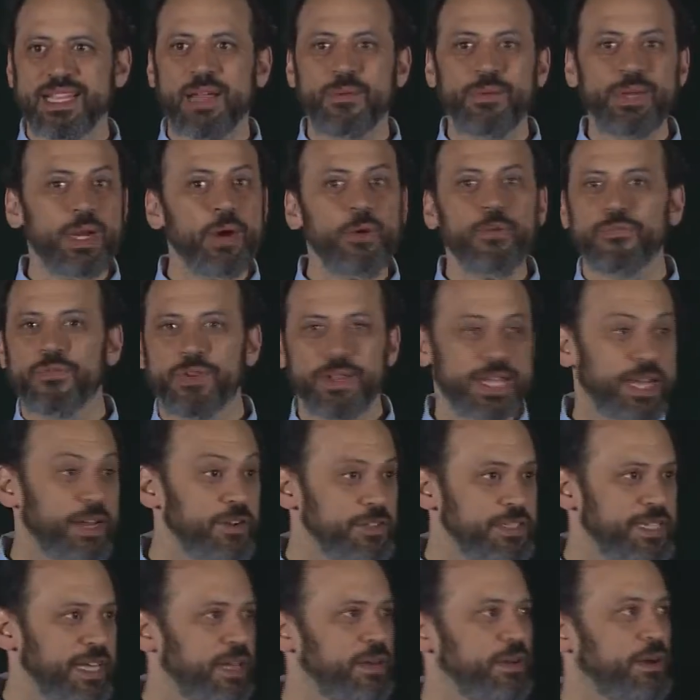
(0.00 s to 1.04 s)
We don't fully
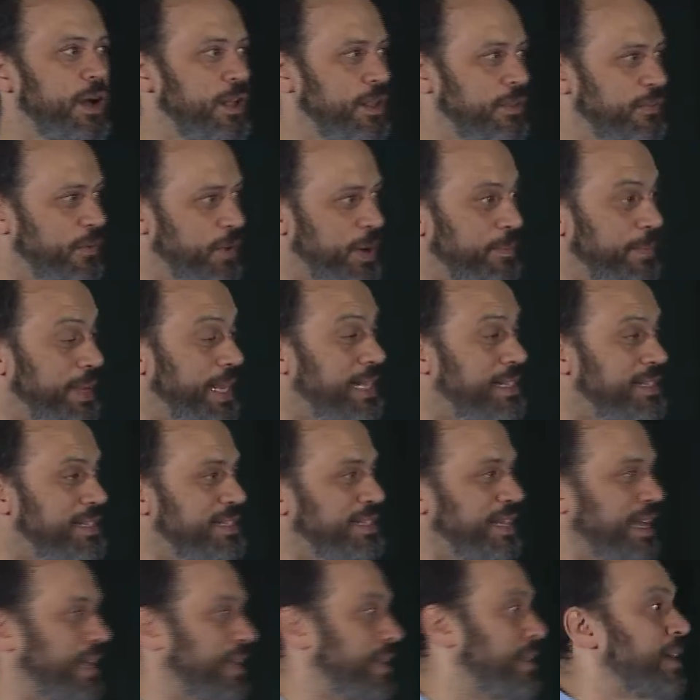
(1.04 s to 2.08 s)
understand all of what it
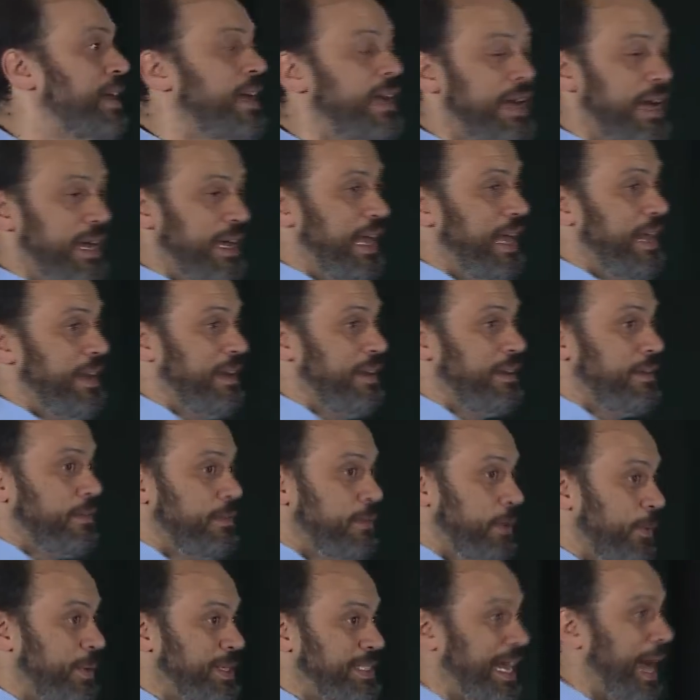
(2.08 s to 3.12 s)
means, and again,
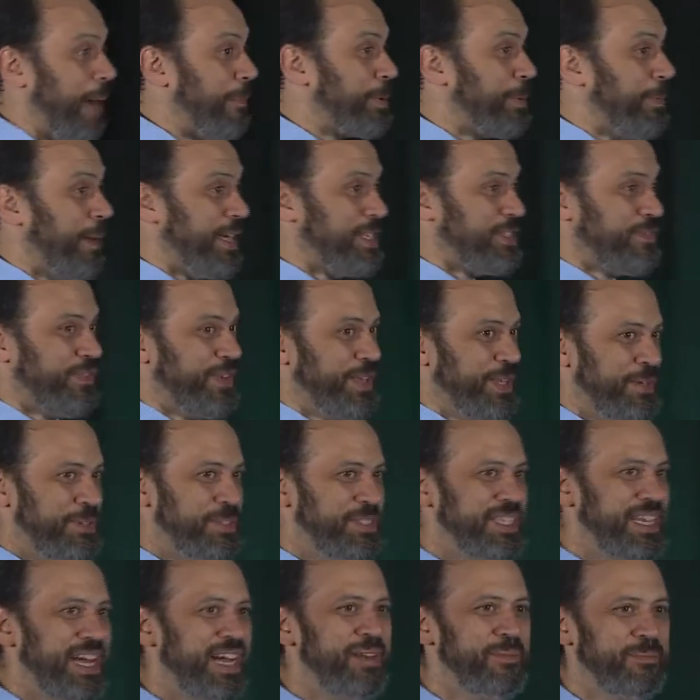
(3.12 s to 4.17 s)
no one's optimized for
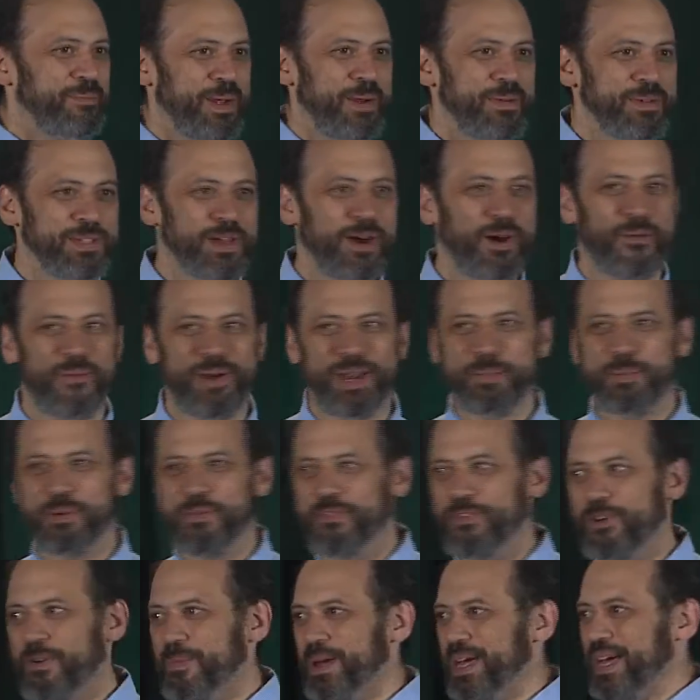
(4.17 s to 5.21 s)
use yet, but it was already
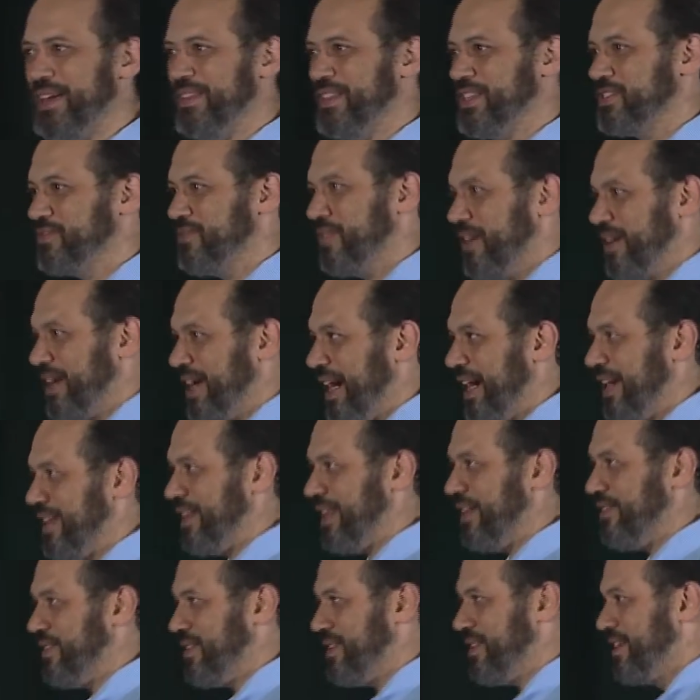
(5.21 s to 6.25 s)
performing at this very high
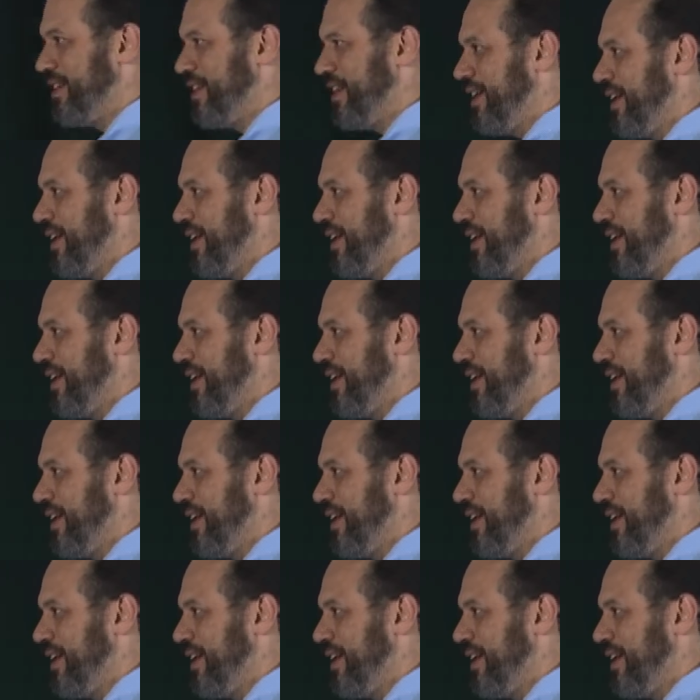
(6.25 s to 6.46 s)
level.